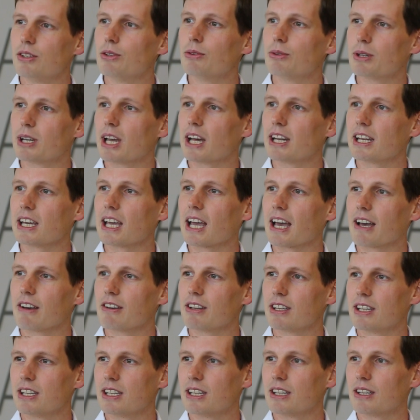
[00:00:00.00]
you were getting
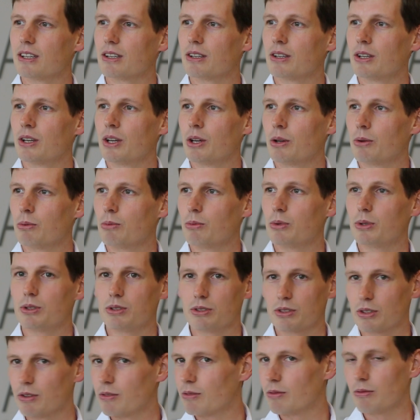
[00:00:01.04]
out here
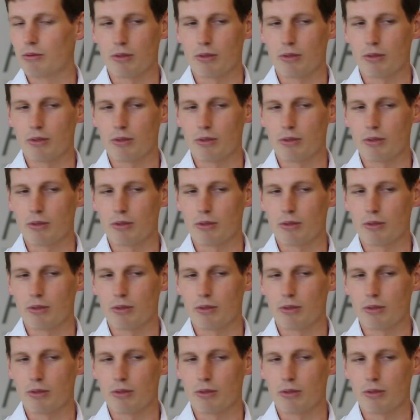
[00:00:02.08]
was